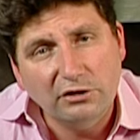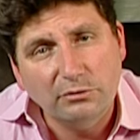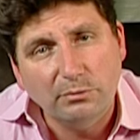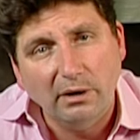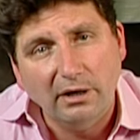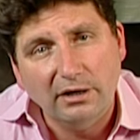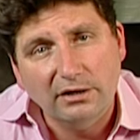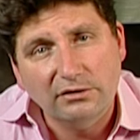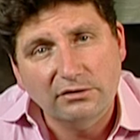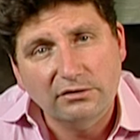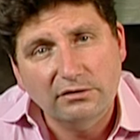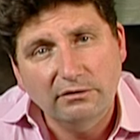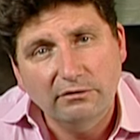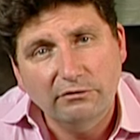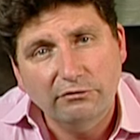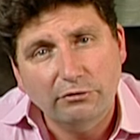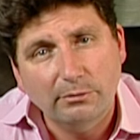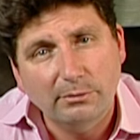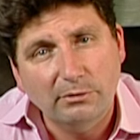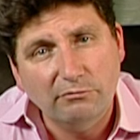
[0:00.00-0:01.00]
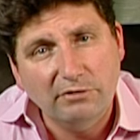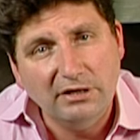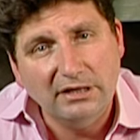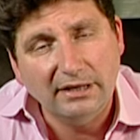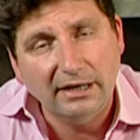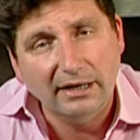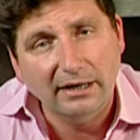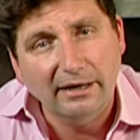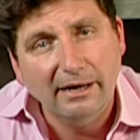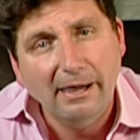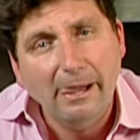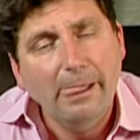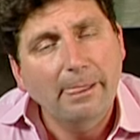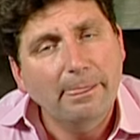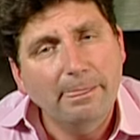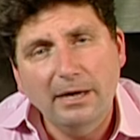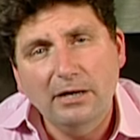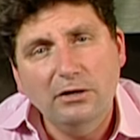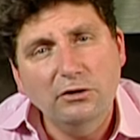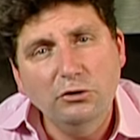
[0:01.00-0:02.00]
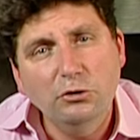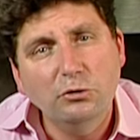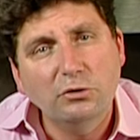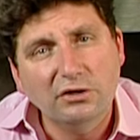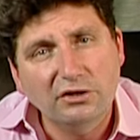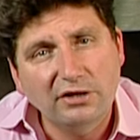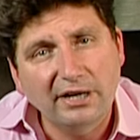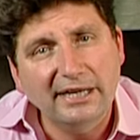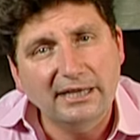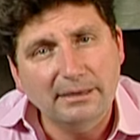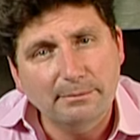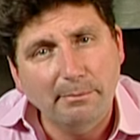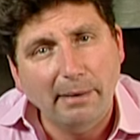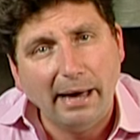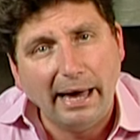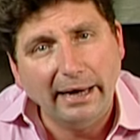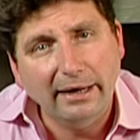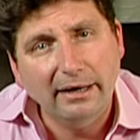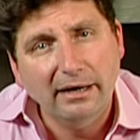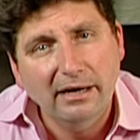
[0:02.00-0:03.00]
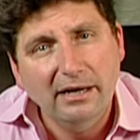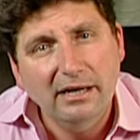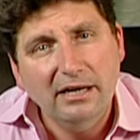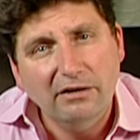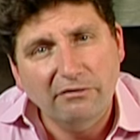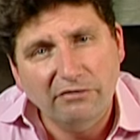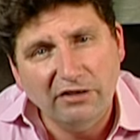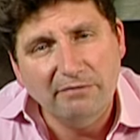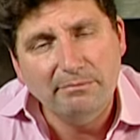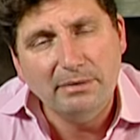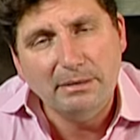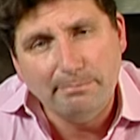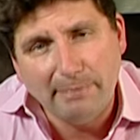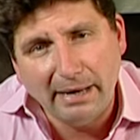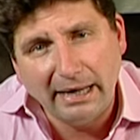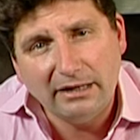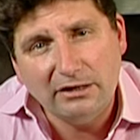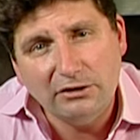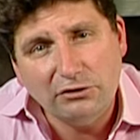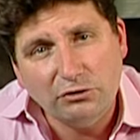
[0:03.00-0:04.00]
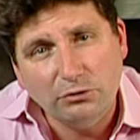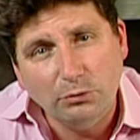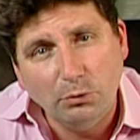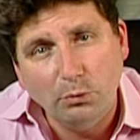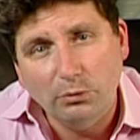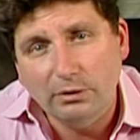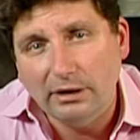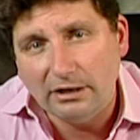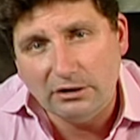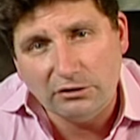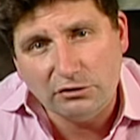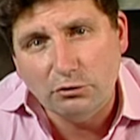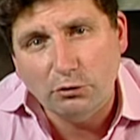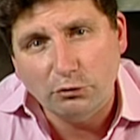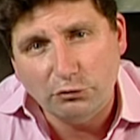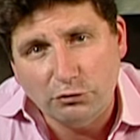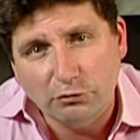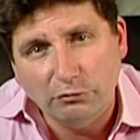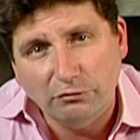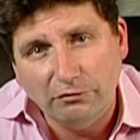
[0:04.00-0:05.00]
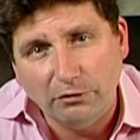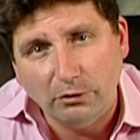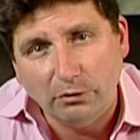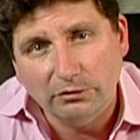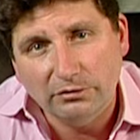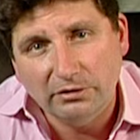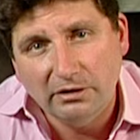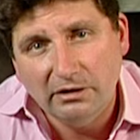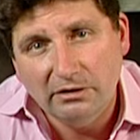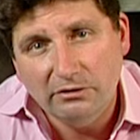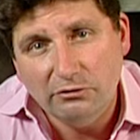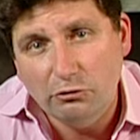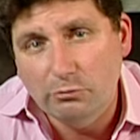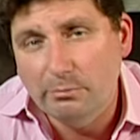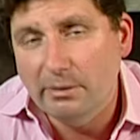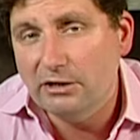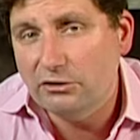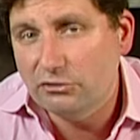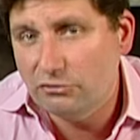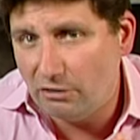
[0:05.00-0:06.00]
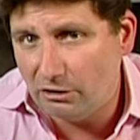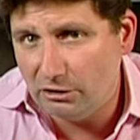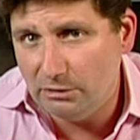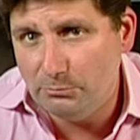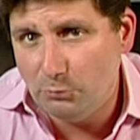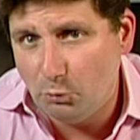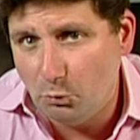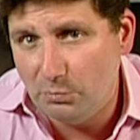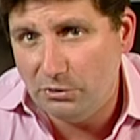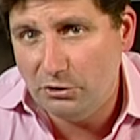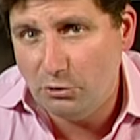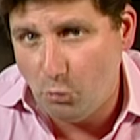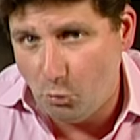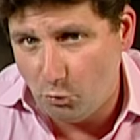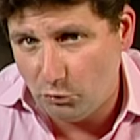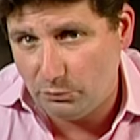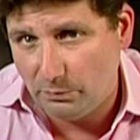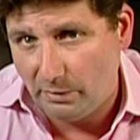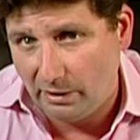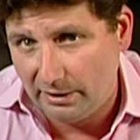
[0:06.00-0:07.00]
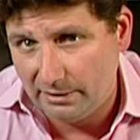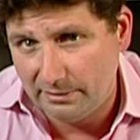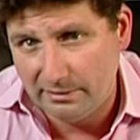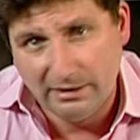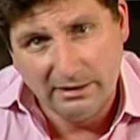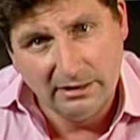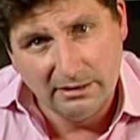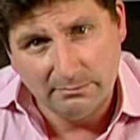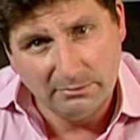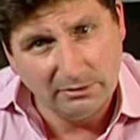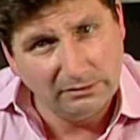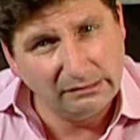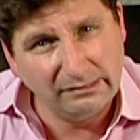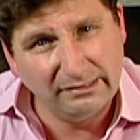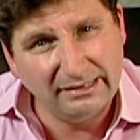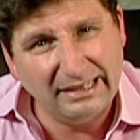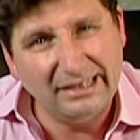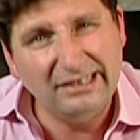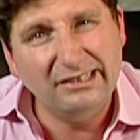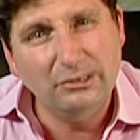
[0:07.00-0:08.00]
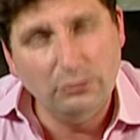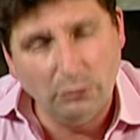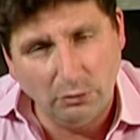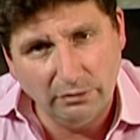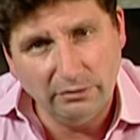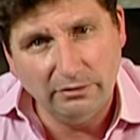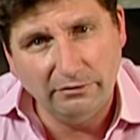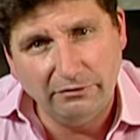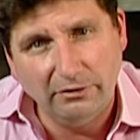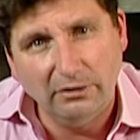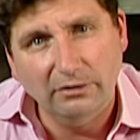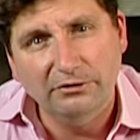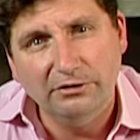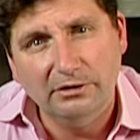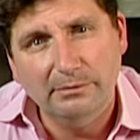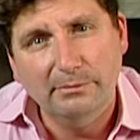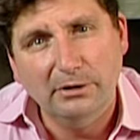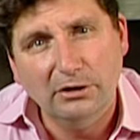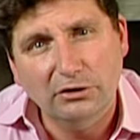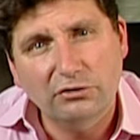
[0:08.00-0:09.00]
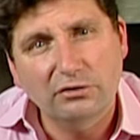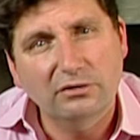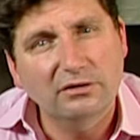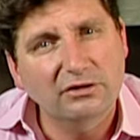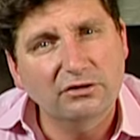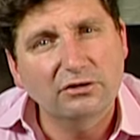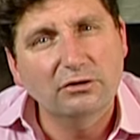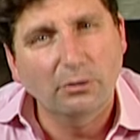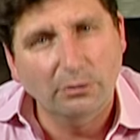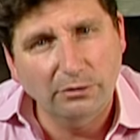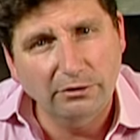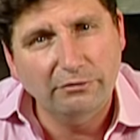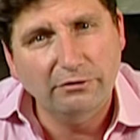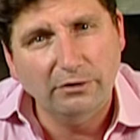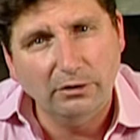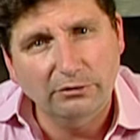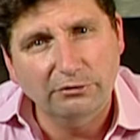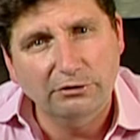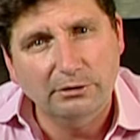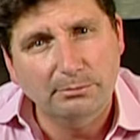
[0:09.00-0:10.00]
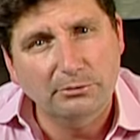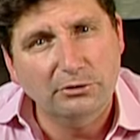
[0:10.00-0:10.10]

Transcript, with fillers: these wines from a retailer, then you can take them back if they've been badly stored and it's not your fault. You may struggle more with corked wine because that is not the fault of the merchant, it's not the fault of the